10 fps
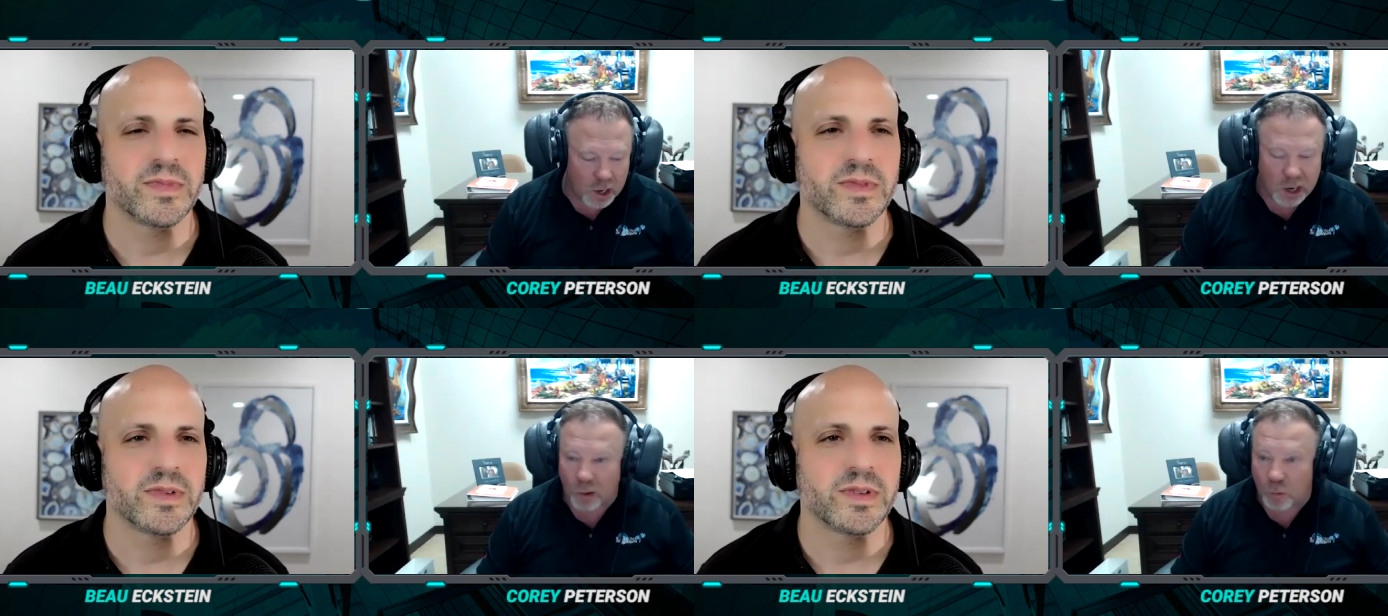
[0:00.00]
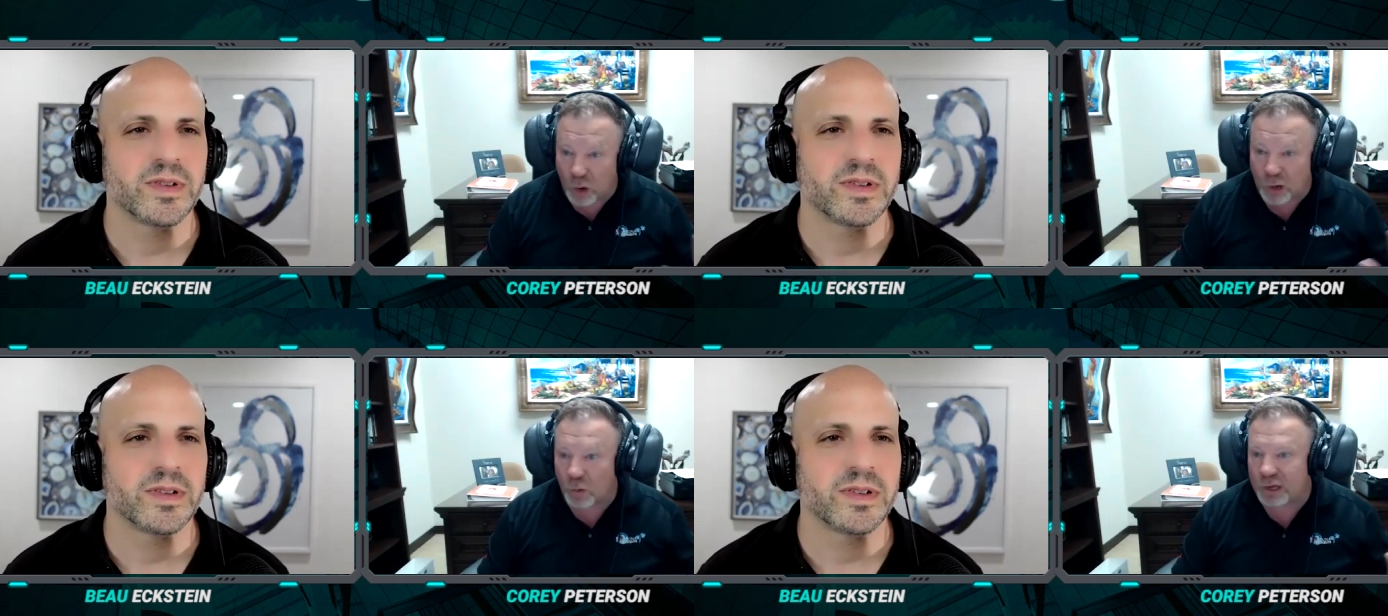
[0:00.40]
Speaker 1: uh,
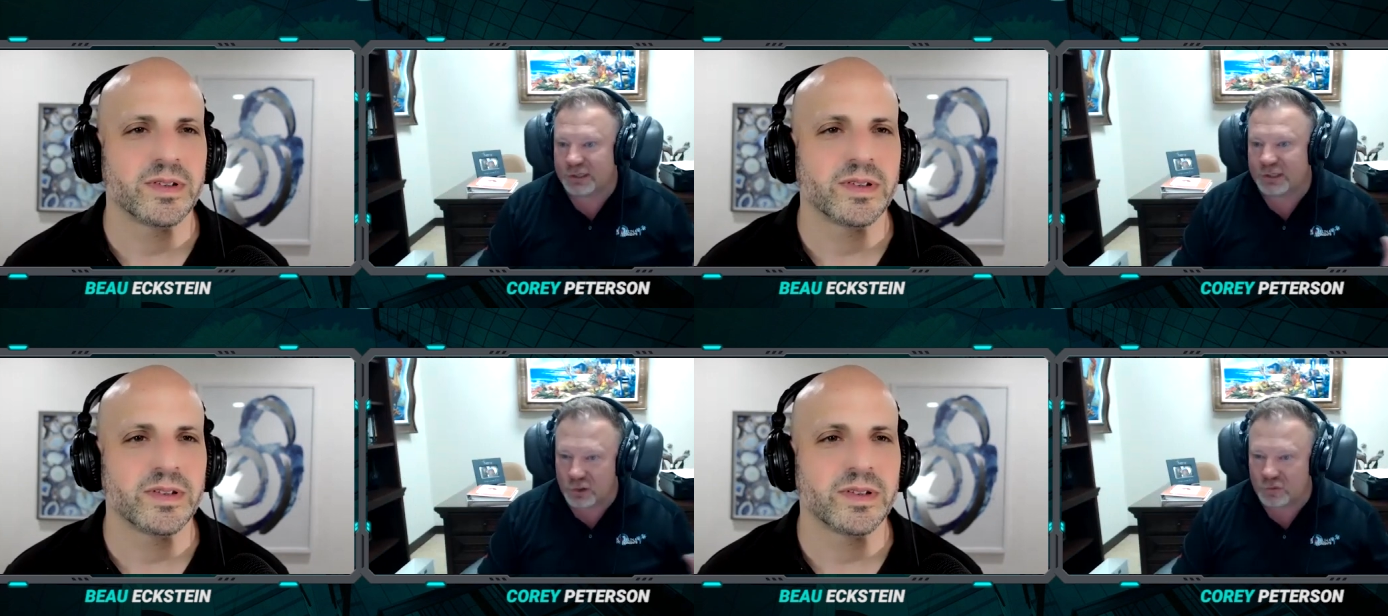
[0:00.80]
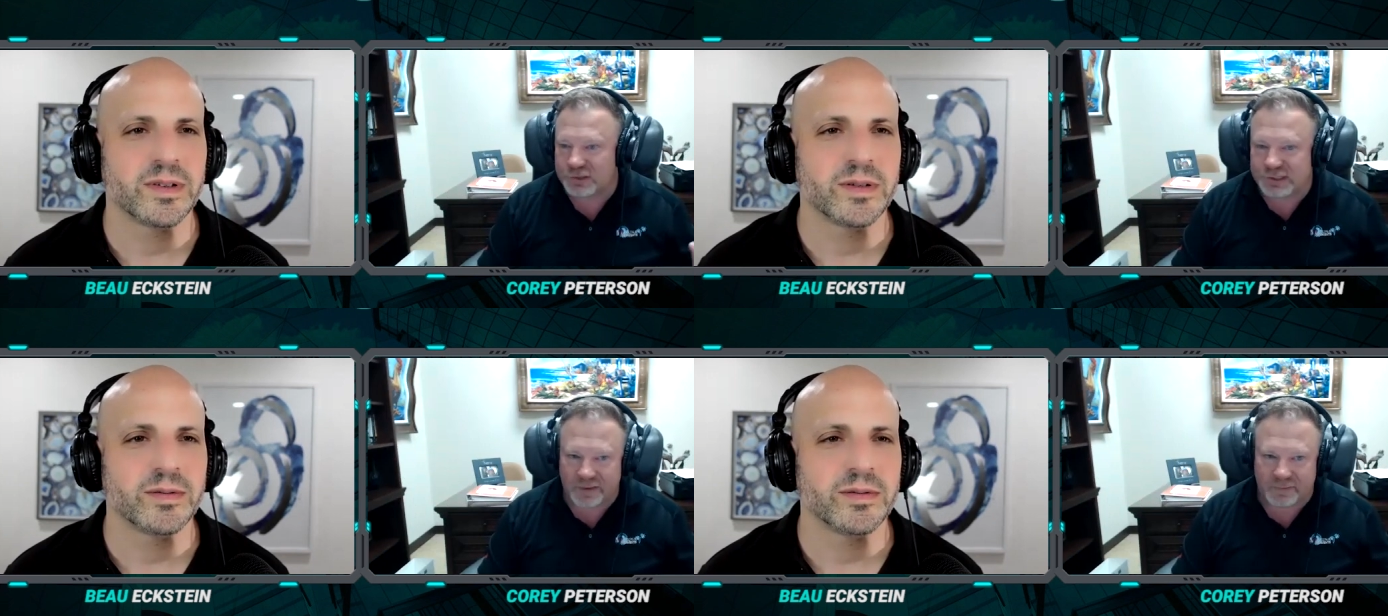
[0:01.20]

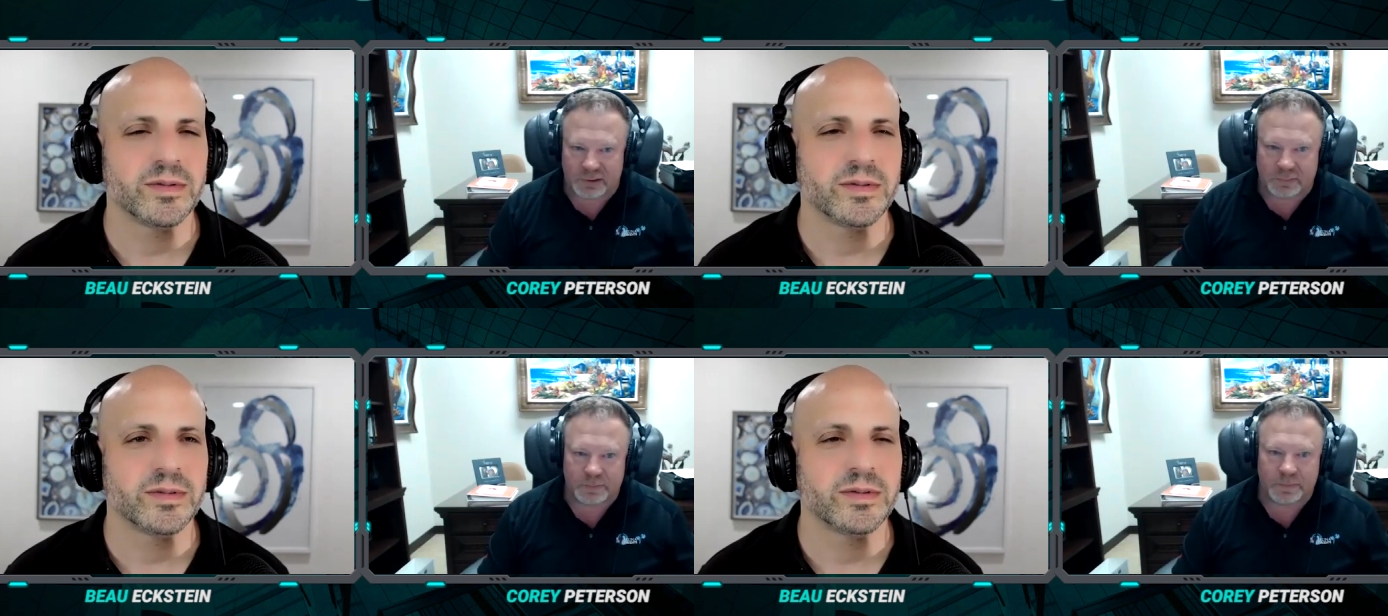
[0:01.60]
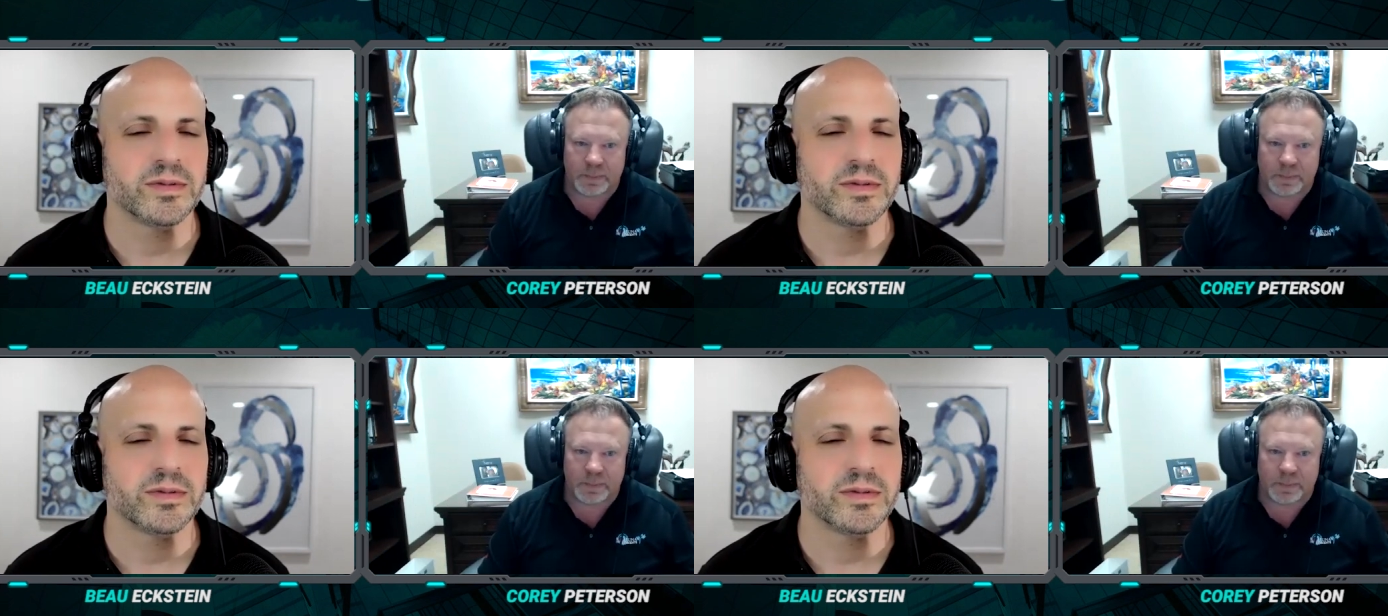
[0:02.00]
1127.